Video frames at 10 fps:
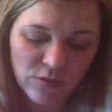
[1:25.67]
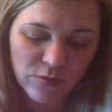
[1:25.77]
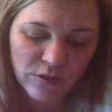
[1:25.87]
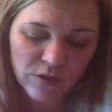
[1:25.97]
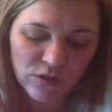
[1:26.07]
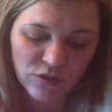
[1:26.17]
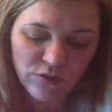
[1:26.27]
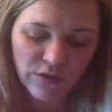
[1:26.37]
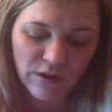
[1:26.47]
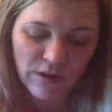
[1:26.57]
combination
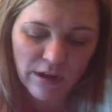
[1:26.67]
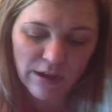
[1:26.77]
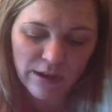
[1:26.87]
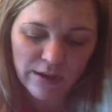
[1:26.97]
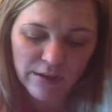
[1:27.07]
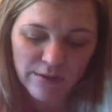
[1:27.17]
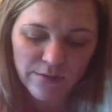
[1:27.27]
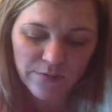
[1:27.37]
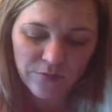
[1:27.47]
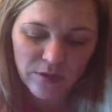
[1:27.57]
of Ri
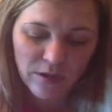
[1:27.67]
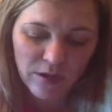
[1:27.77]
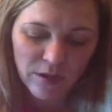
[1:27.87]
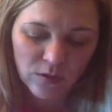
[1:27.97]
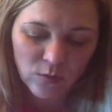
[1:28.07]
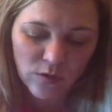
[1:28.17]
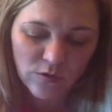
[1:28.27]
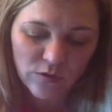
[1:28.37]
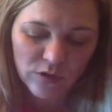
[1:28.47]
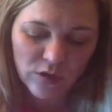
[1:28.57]
and 1
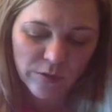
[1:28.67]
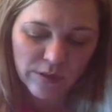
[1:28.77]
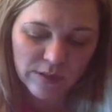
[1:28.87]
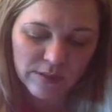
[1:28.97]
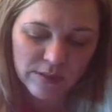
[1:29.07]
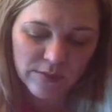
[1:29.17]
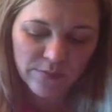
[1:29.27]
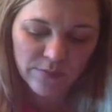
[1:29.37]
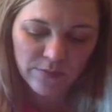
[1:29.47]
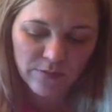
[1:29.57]
over j omega c
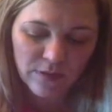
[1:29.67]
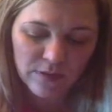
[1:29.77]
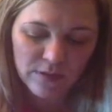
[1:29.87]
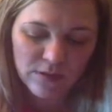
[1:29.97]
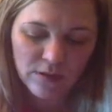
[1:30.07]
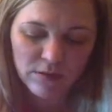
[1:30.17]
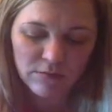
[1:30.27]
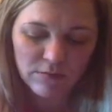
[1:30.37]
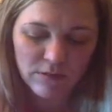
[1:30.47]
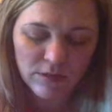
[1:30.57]
as
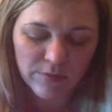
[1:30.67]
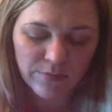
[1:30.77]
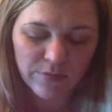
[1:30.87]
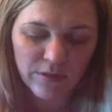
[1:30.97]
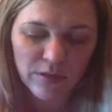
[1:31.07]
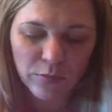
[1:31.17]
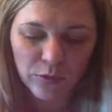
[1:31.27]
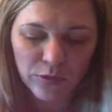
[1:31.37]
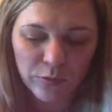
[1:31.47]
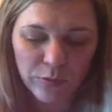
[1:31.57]
the um,
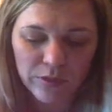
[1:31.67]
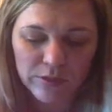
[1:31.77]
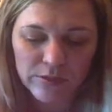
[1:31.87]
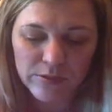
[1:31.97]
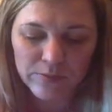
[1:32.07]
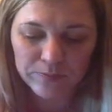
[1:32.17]
input impedance.